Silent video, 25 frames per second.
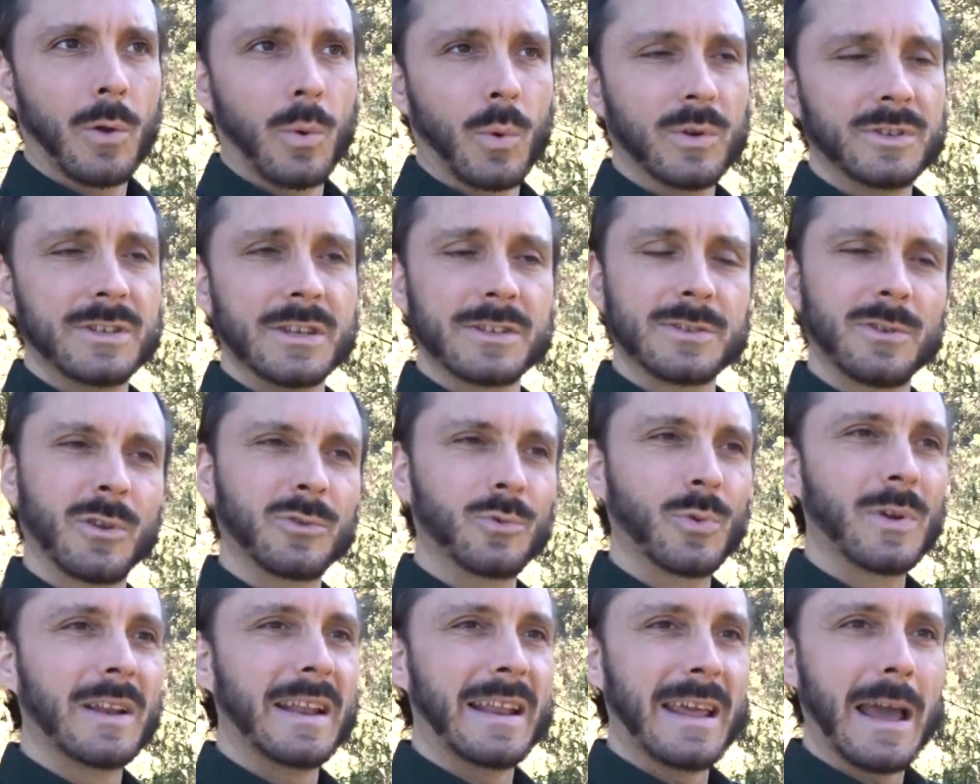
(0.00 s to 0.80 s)
which is
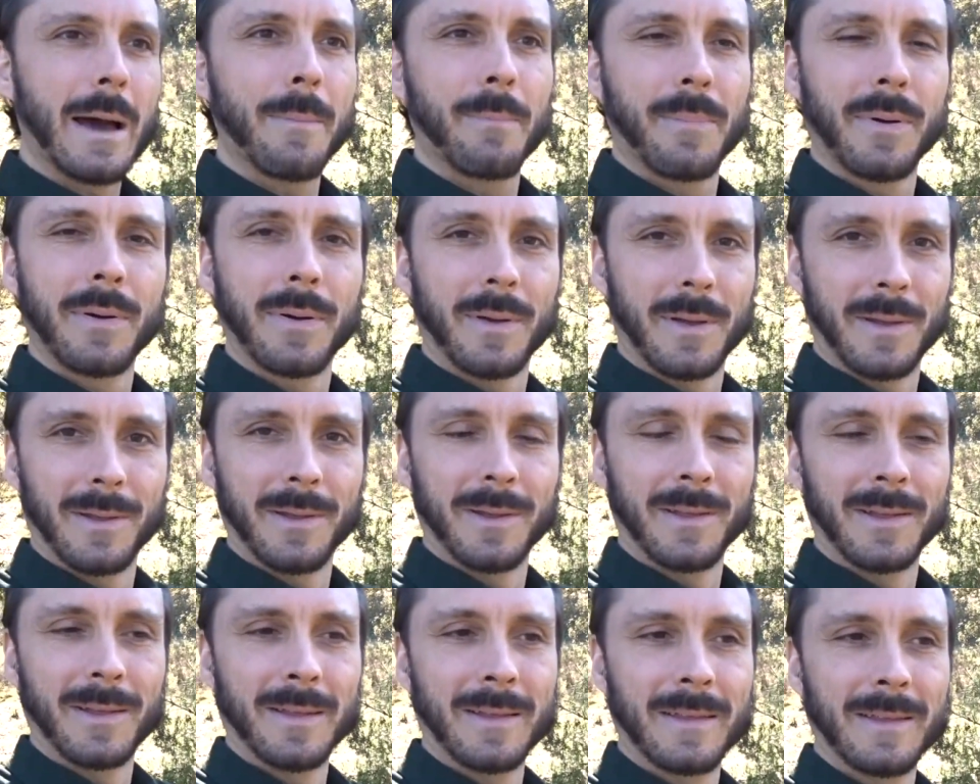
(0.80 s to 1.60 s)
not really up,
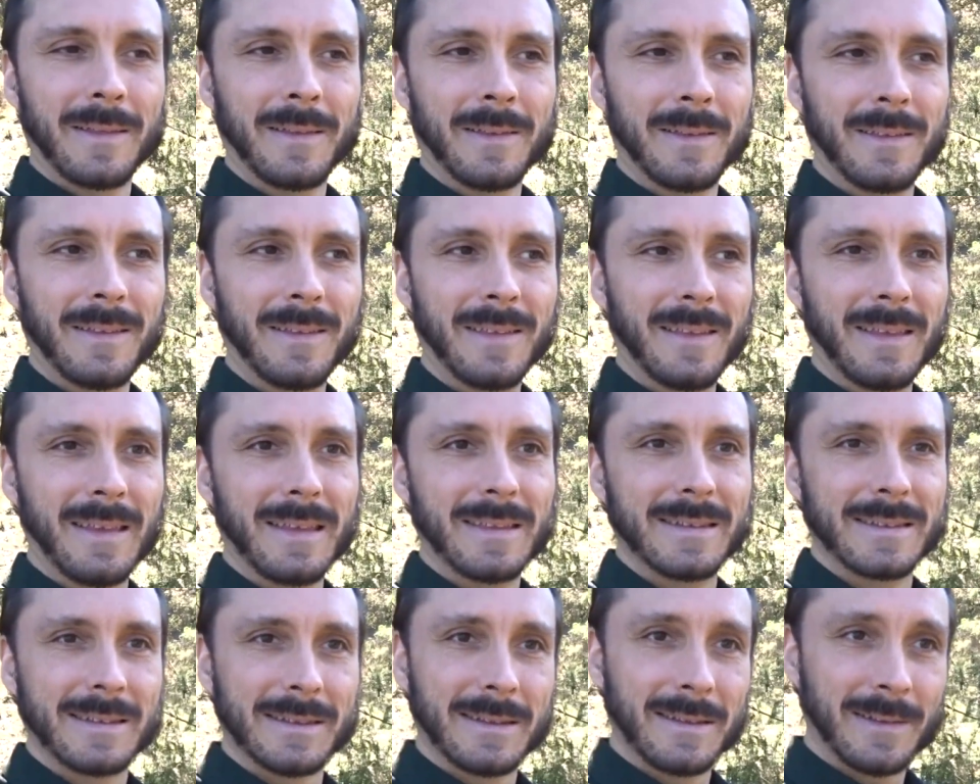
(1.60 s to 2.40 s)

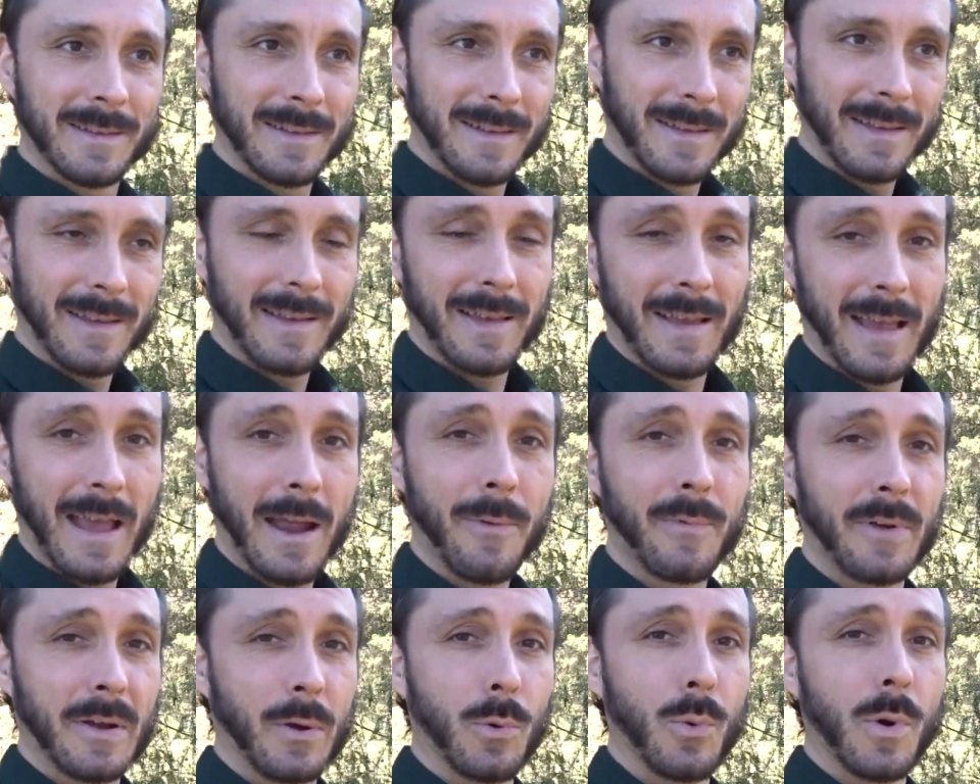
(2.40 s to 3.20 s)
is
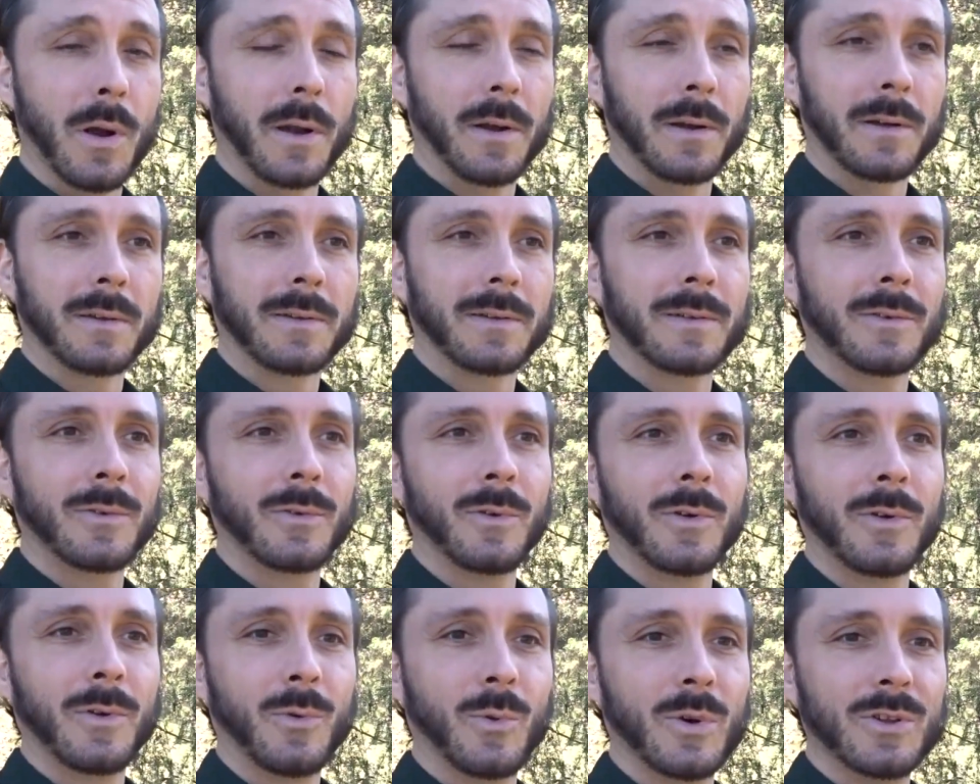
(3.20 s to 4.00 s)
everywhere
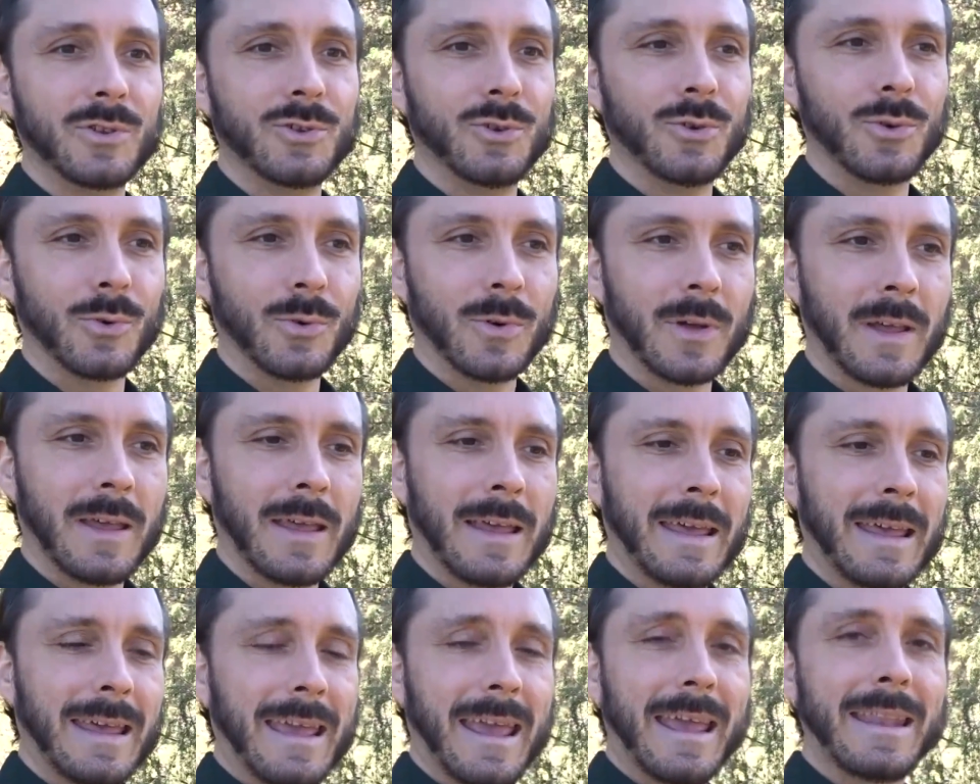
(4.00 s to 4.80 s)
when you
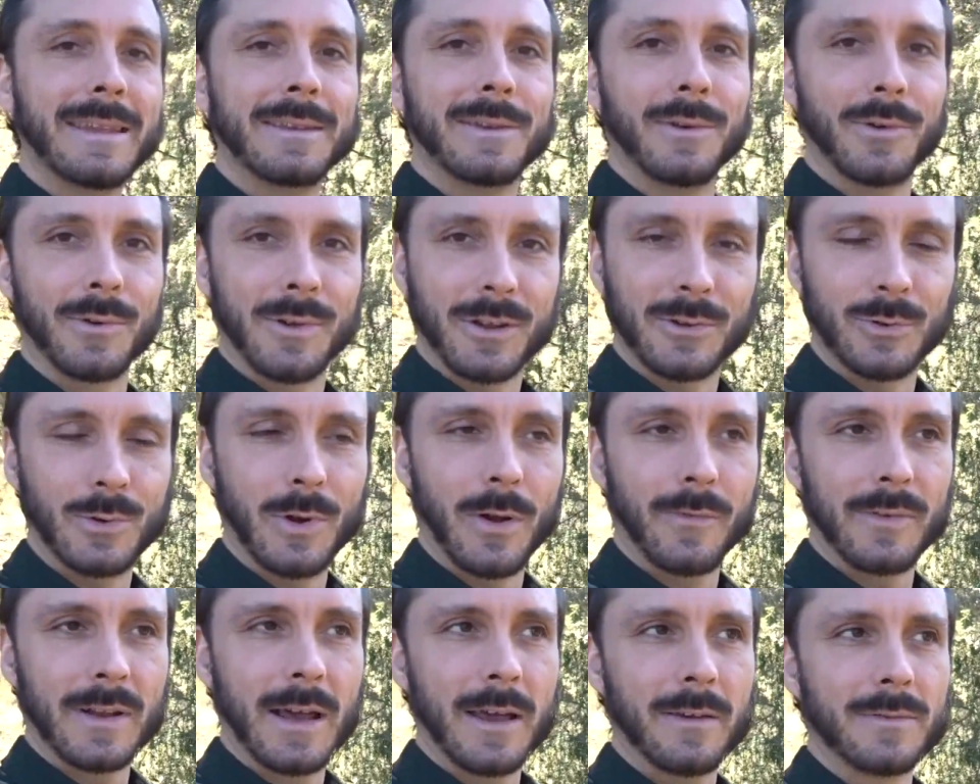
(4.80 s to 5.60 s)
enter the
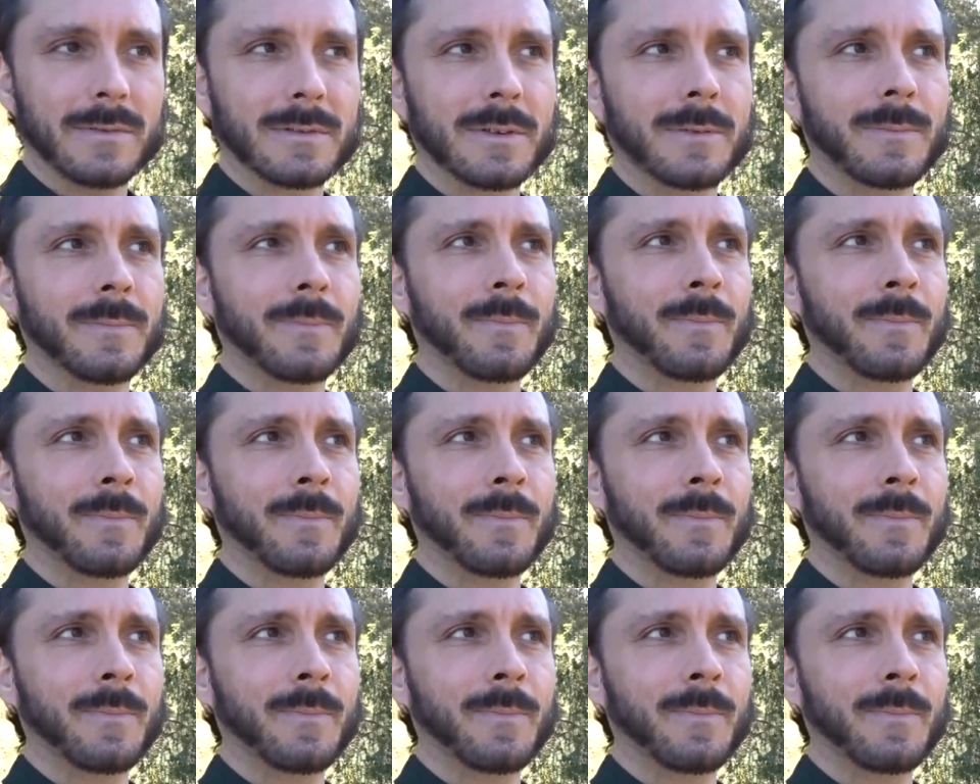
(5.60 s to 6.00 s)
tree of life.